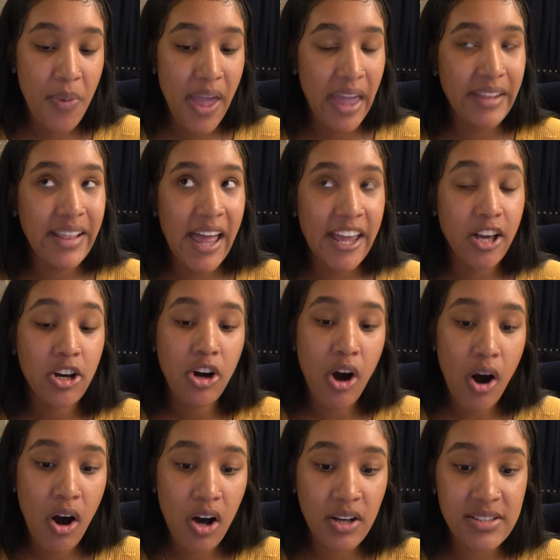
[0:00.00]
and like
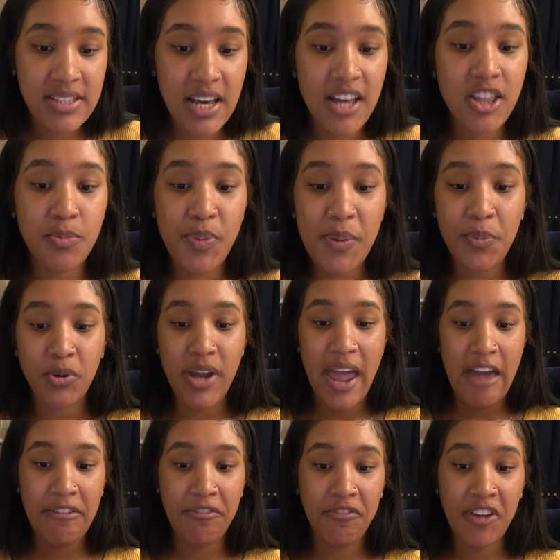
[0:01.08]
cause other people to
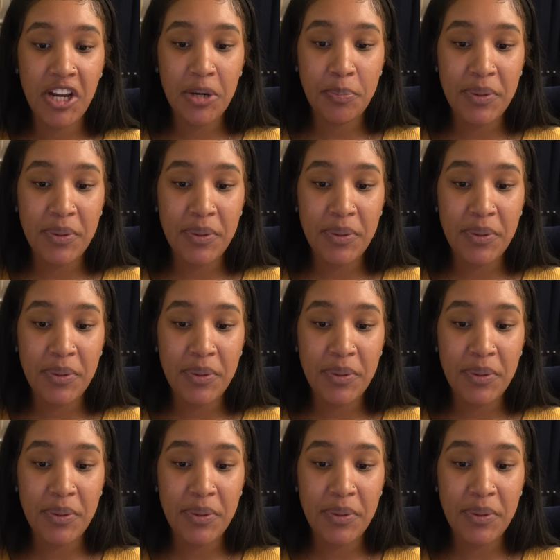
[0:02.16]
have fear